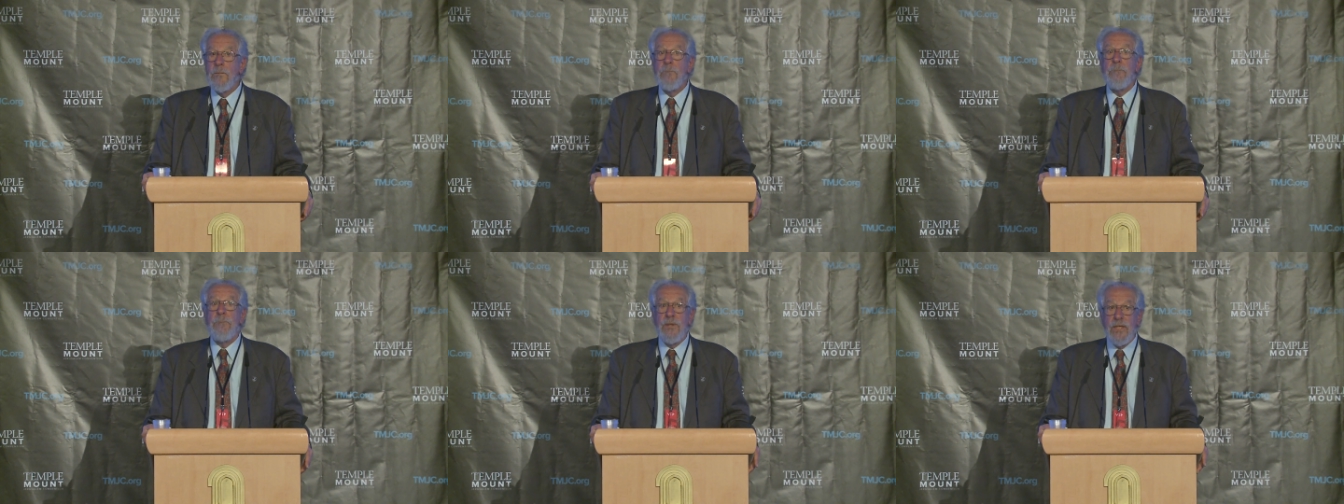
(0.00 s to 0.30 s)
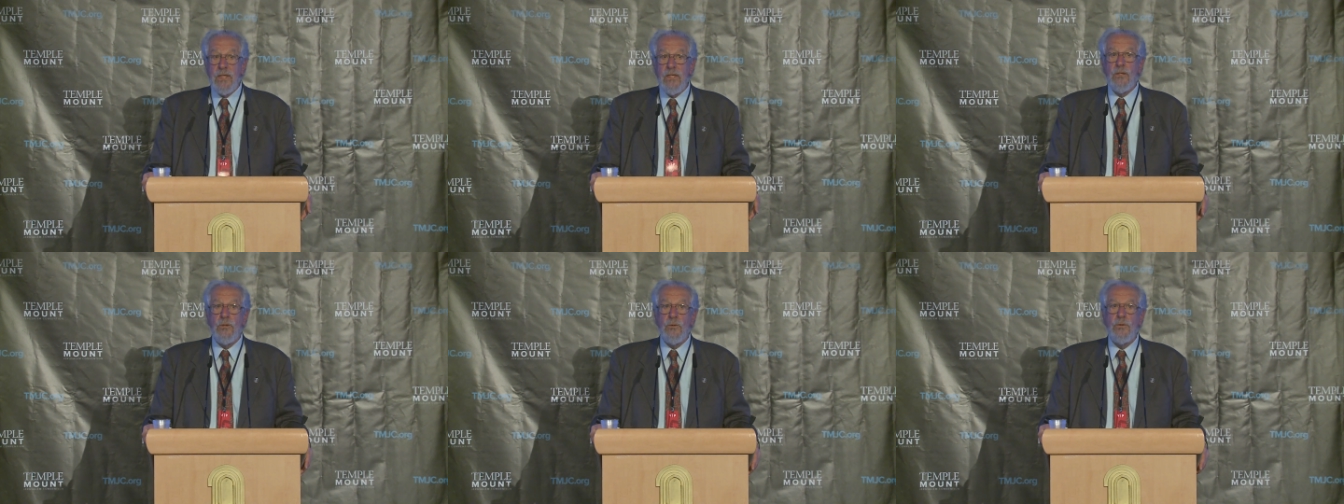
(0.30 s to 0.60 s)

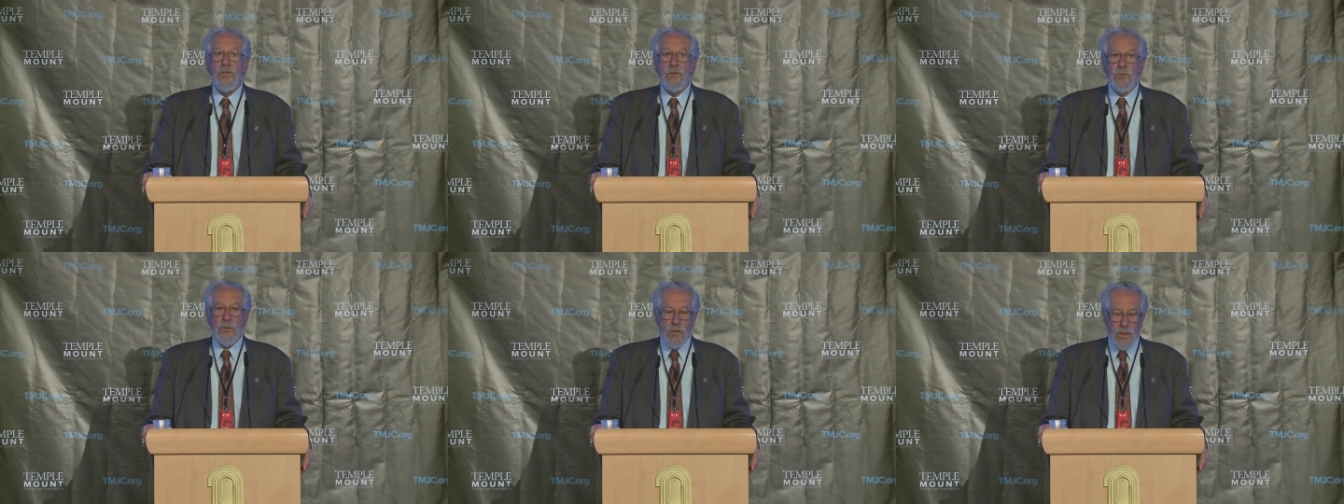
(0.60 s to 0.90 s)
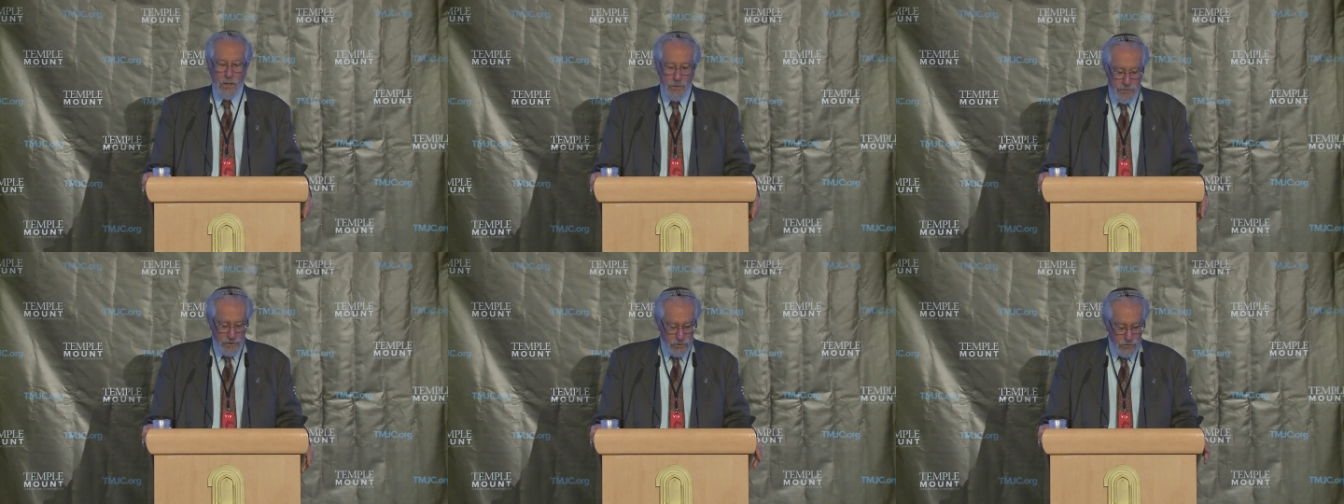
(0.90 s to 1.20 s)
Be who you
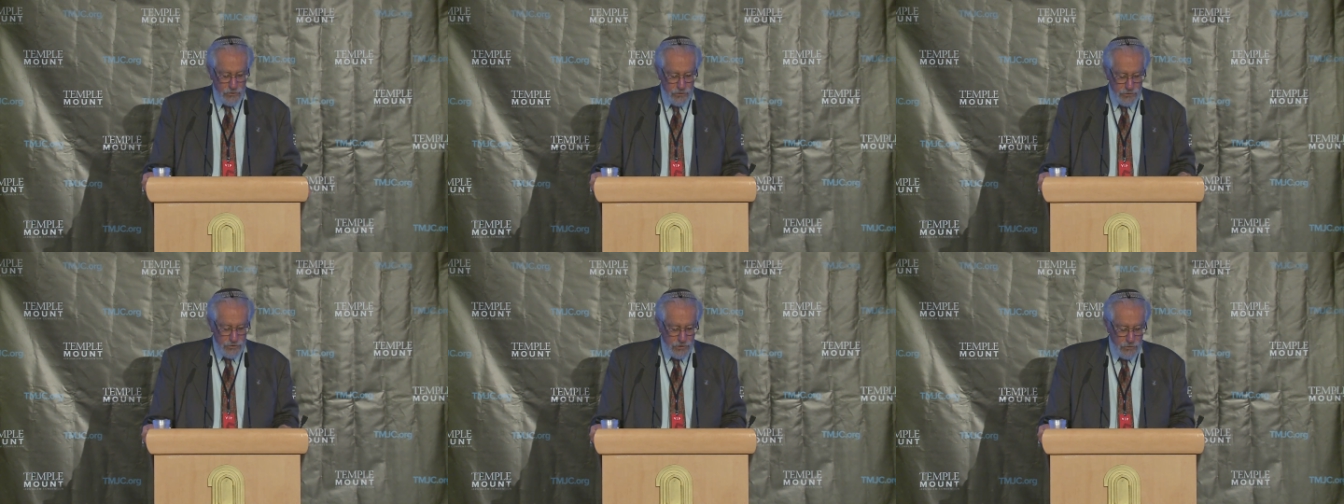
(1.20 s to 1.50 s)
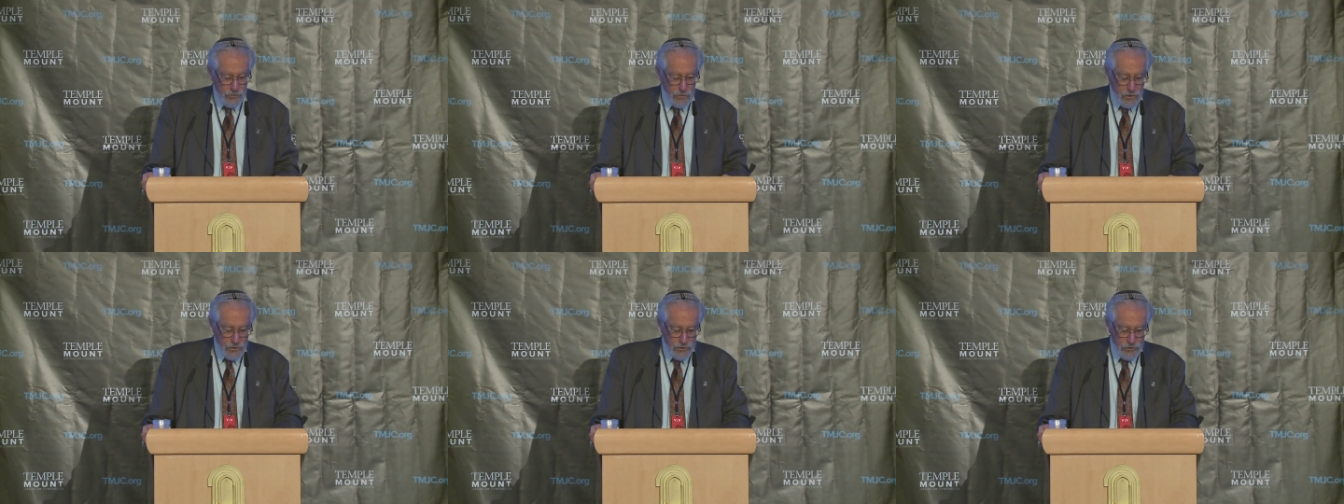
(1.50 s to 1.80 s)
are because
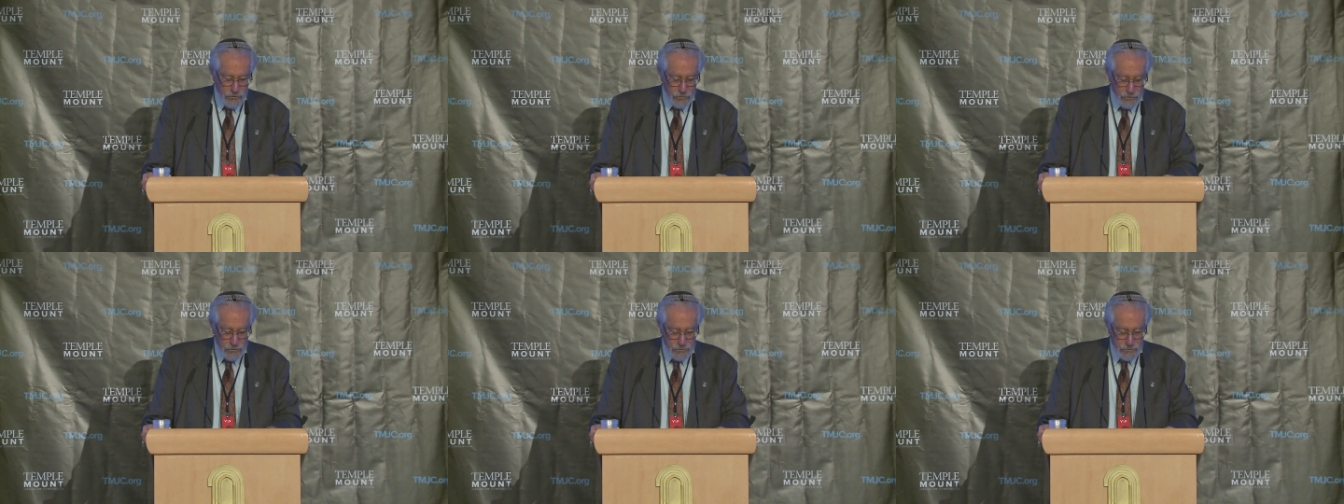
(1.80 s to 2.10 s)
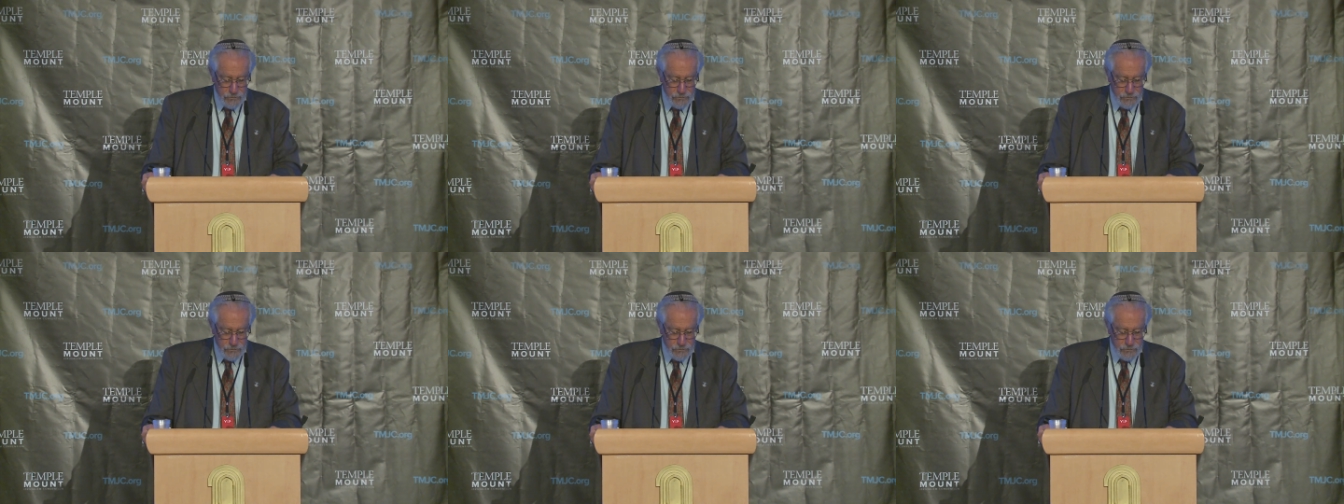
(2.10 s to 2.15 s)
you are you.